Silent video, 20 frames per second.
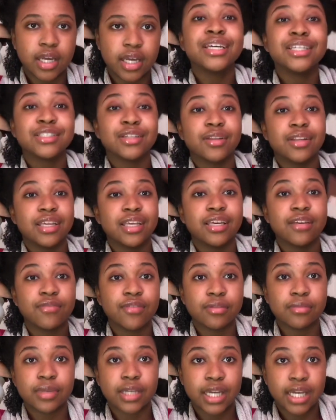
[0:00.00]
So the heat from
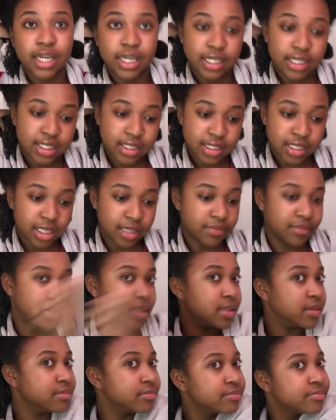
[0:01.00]
your head is like being
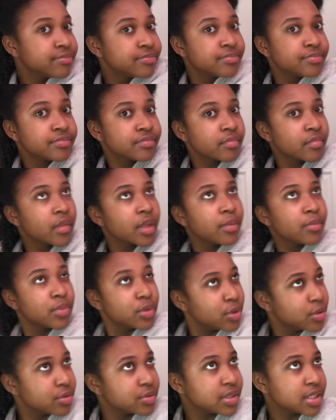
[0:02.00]

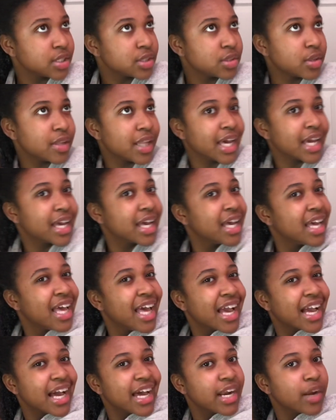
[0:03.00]
produced, and so like it
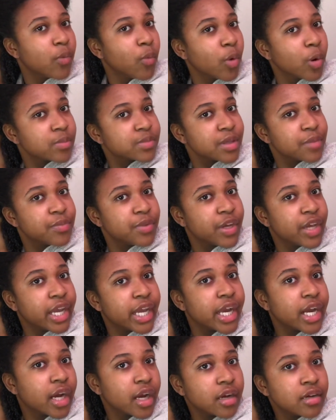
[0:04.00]
kind of warms up your
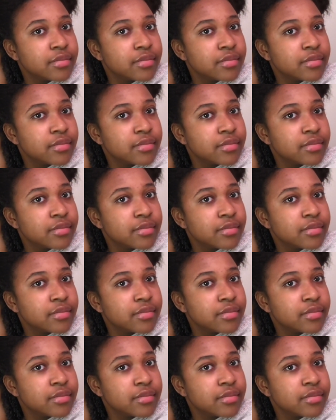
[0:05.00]
hair.